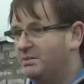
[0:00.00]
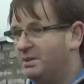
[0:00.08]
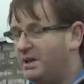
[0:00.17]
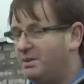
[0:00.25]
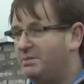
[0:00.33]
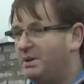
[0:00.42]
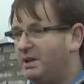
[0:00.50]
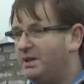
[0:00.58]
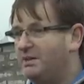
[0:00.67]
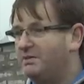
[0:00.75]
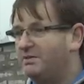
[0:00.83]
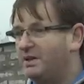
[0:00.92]
But I
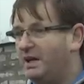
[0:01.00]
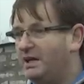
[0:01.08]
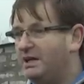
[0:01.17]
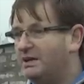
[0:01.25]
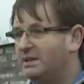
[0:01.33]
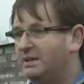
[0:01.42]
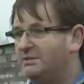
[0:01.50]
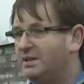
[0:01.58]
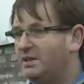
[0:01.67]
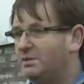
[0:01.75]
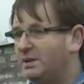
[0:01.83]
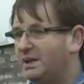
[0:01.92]
think they have
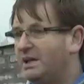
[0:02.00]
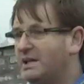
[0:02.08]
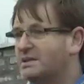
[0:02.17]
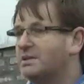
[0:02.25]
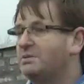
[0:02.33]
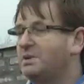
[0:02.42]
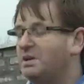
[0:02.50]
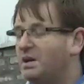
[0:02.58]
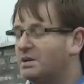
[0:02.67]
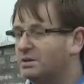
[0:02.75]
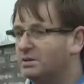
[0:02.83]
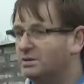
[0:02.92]
now realised that we're
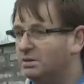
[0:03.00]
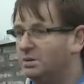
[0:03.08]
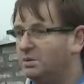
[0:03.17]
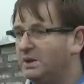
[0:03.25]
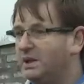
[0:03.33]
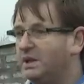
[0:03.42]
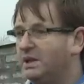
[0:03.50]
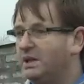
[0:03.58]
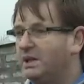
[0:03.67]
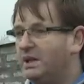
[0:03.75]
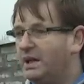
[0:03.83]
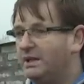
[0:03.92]
not going to go away,
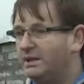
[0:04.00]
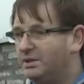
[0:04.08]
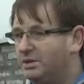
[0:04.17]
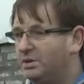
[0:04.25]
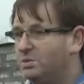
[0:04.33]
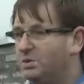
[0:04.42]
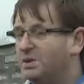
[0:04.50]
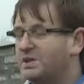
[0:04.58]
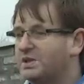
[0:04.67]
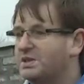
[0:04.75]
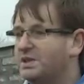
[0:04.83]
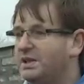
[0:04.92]
and they do want
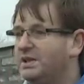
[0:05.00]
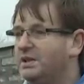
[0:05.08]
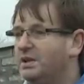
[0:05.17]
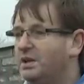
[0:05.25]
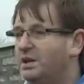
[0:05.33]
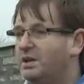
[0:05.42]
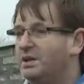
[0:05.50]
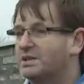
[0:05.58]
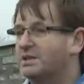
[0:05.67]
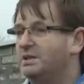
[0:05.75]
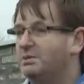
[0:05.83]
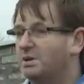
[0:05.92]
to see our
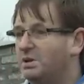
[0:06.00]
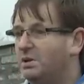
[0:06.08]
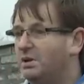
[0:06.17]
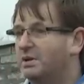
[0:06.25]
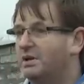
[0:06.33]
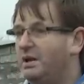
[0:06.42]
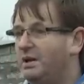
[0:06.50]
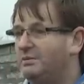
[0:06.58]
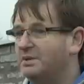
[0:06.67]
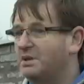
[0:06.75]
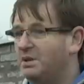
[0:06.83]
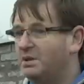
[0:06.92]
history recorded
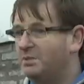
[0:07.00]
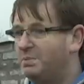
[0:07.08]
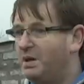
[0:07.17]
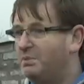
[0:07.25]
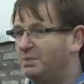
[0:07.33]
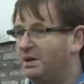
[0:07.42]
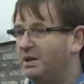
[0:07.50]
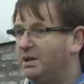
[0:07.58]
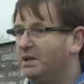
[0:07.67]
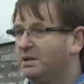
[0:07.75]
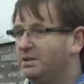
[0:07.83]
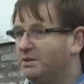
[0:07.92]
and recorded properly.
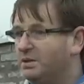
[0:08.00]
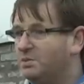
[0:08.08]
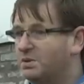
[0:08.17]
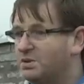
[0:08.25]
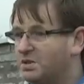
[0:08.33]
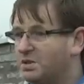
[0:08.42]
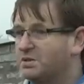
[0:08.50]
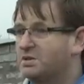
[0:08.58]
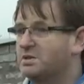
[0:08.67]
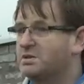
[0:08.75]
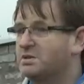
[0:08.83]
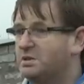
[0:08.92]
They do want
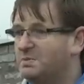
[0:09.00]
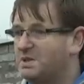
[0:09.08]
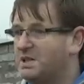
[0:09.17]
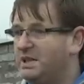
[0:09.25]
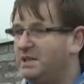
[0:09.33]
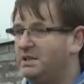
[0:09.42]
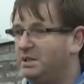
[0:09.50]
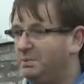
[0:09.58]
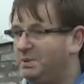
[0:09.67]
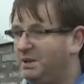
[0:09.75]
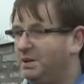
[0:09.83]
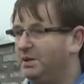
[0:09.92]
justice to be seen, to
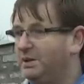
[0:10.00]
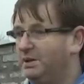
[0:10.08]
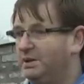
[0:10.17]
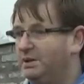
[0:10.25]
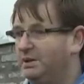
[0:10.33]
be done.